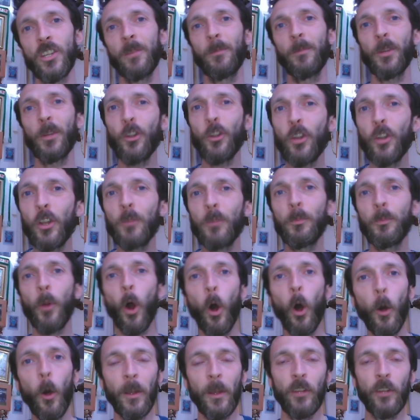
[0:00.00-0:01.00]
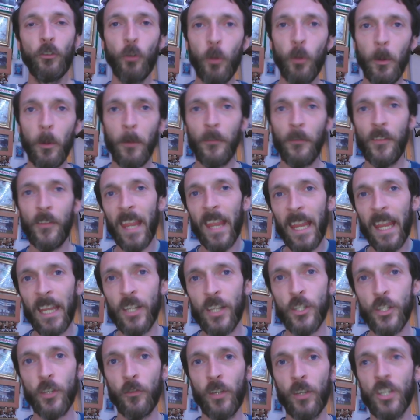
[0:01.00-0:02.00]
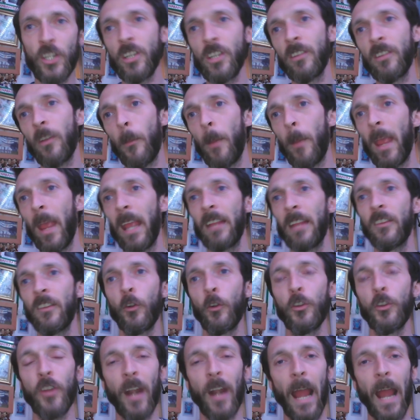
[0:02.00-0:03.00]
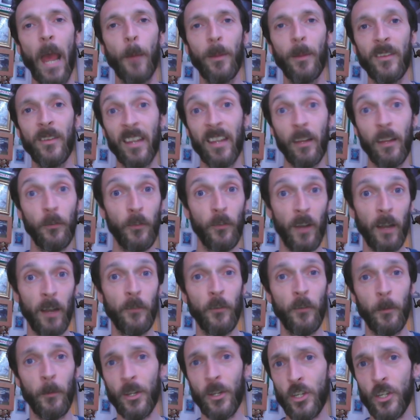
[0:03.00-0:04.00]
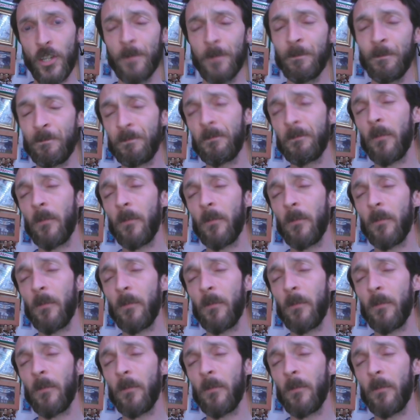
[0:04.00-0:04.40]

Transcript: but you could probably do it with the Asia region depending on your appetite for information.